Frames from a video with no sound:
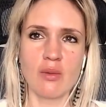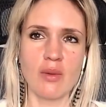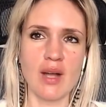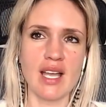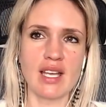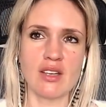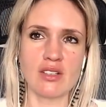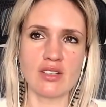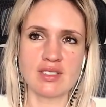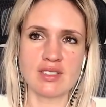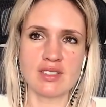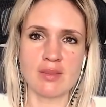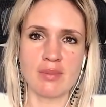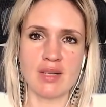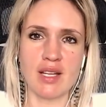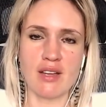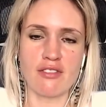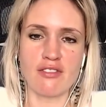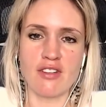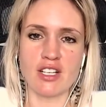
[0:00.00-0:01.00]
a way, you're
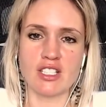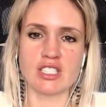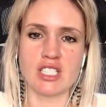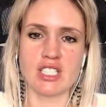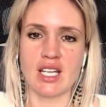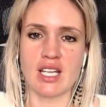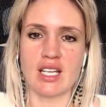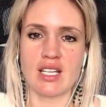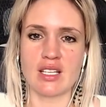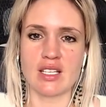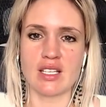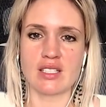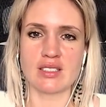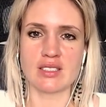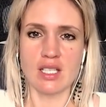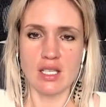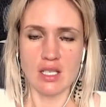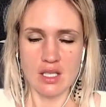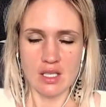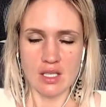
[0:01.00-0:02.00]
simply a functioning
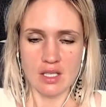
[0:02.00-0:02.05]
that's